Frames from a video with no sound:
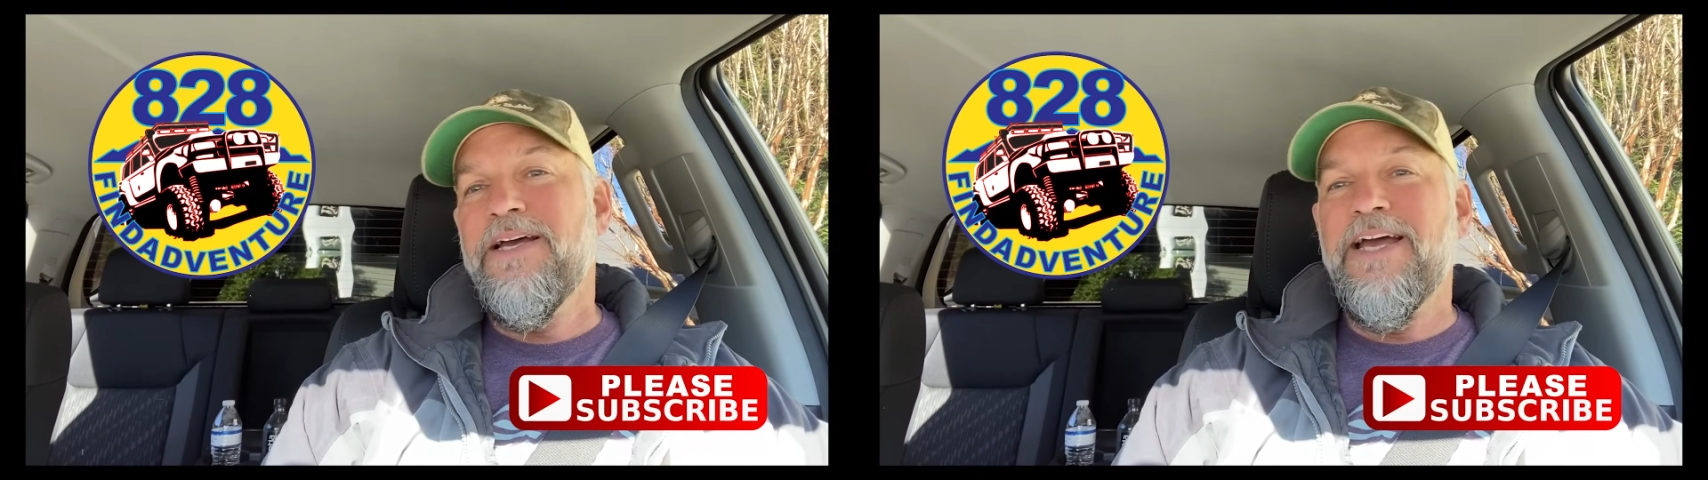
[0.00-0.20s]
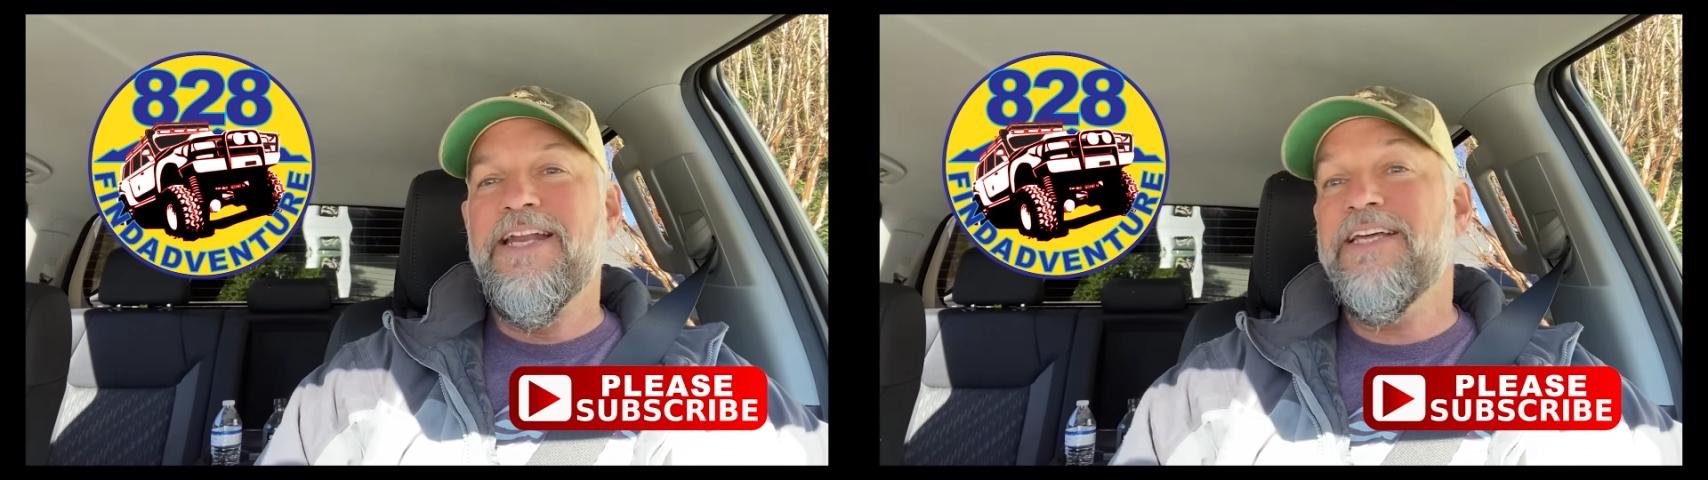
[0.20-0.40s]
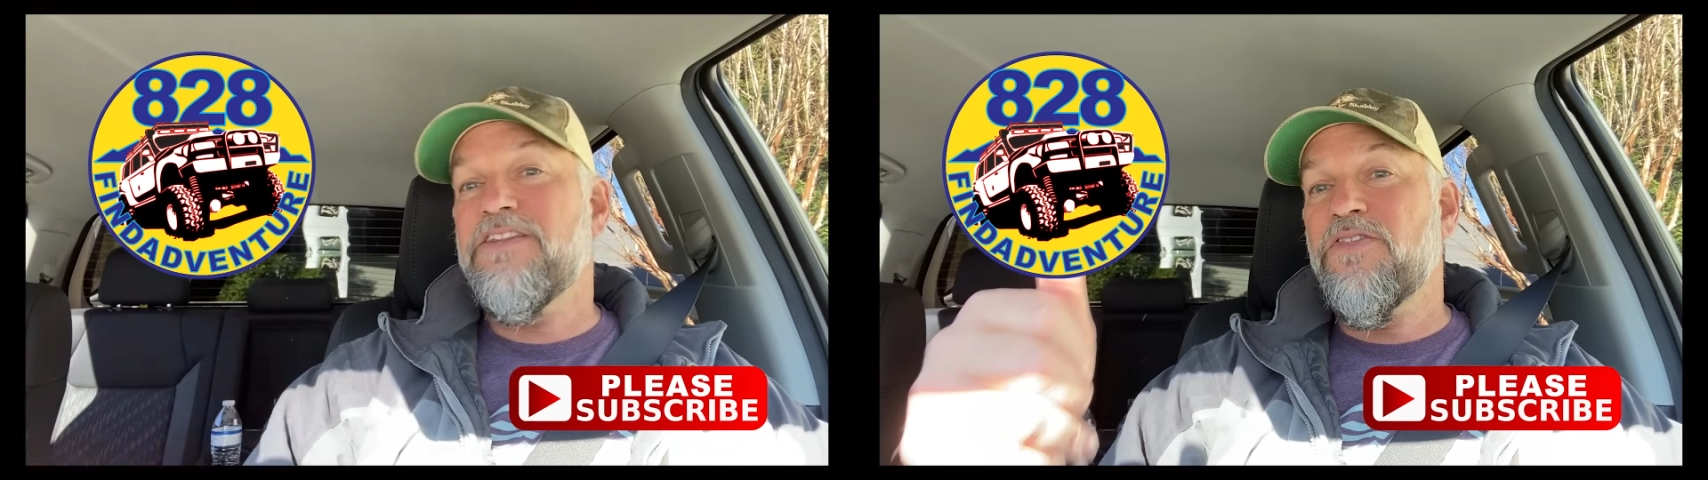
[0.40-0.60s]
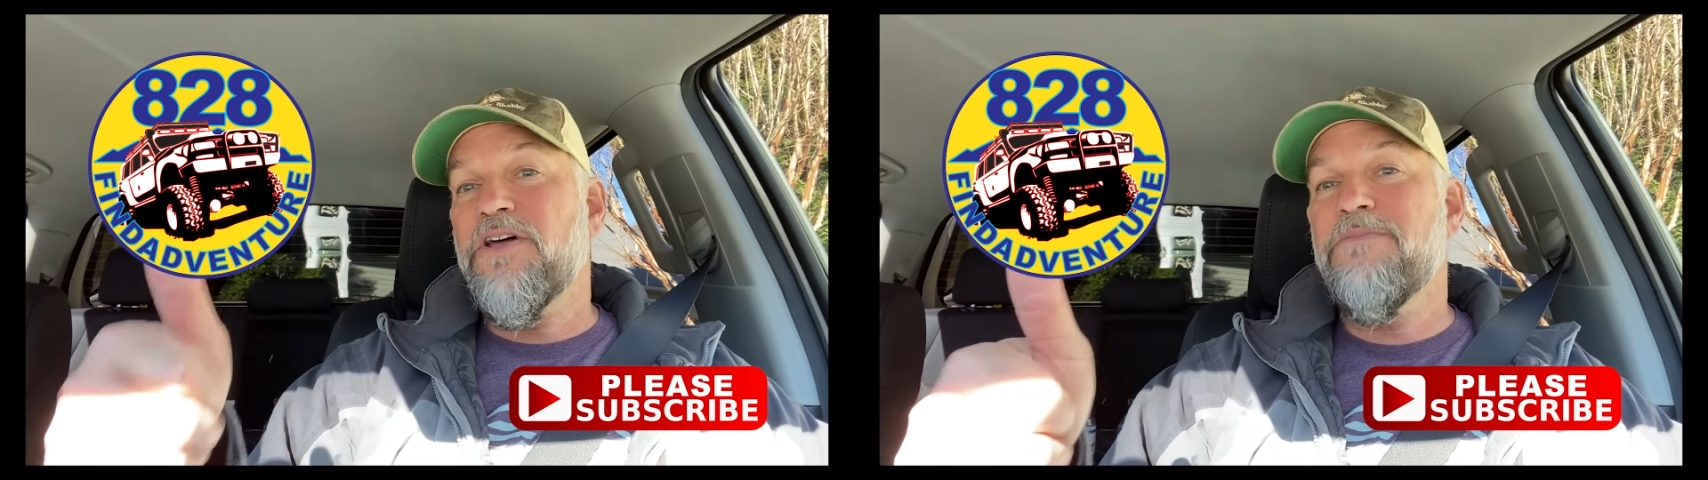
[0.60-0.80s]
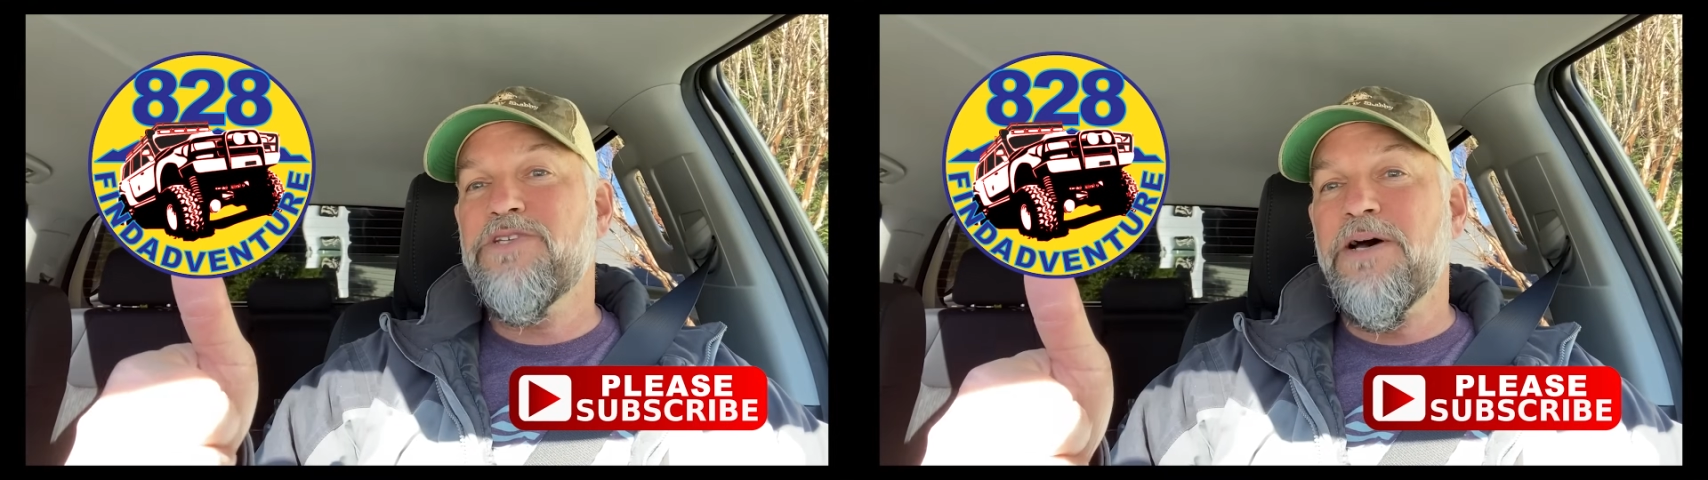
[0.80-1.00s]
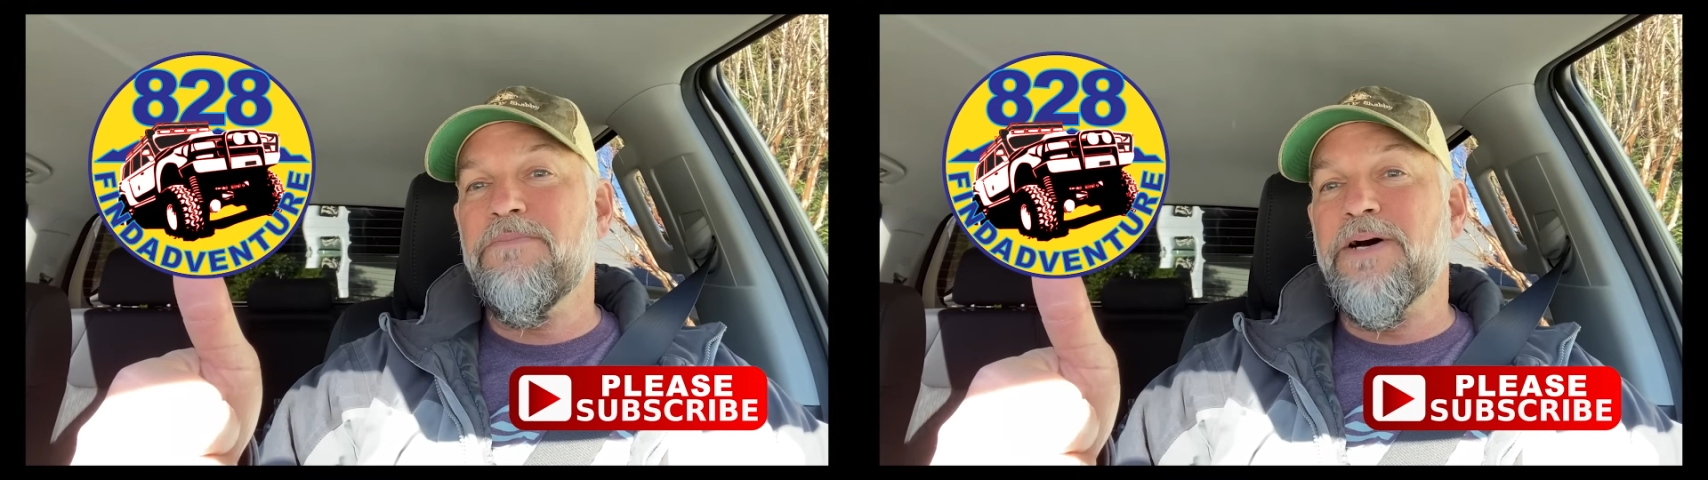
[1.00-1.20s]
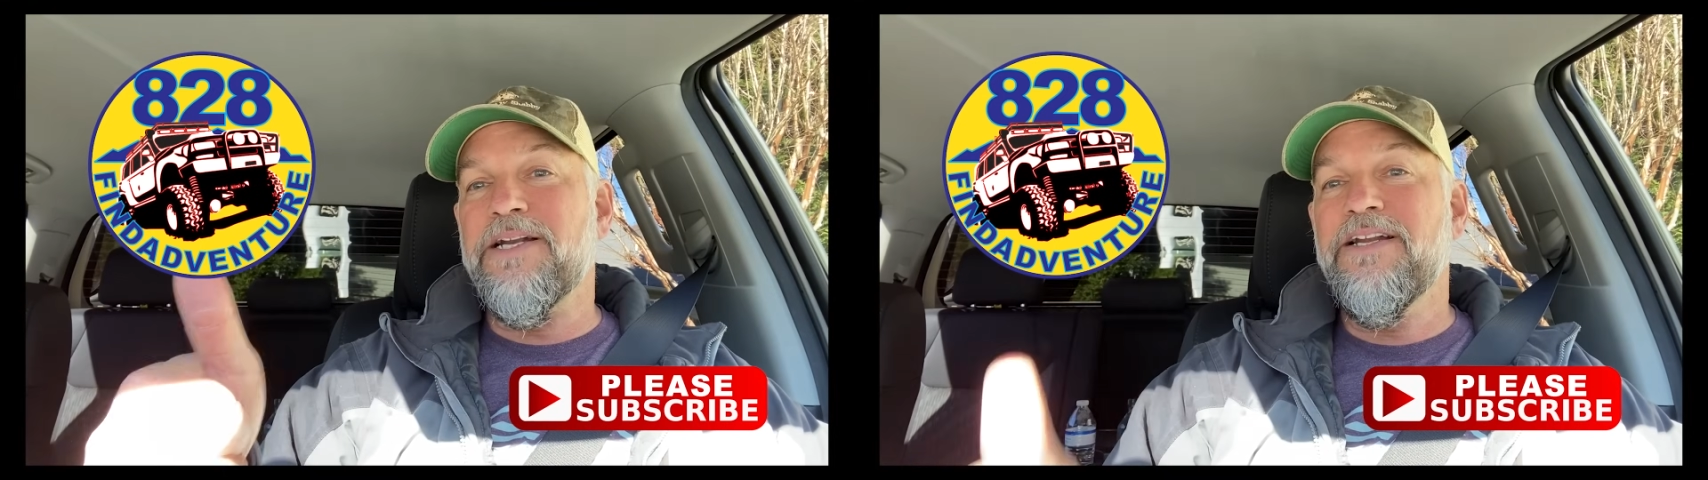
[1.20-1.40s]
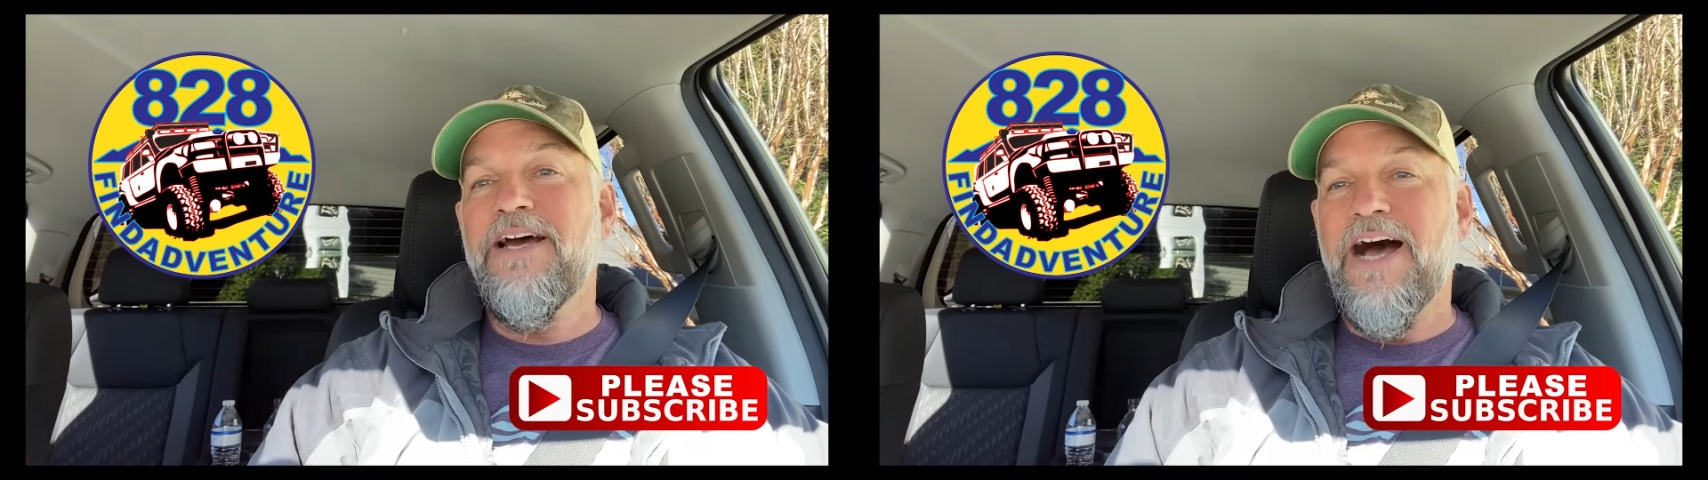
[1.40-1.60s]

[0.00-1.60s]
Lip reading: and hit the thumbs up button.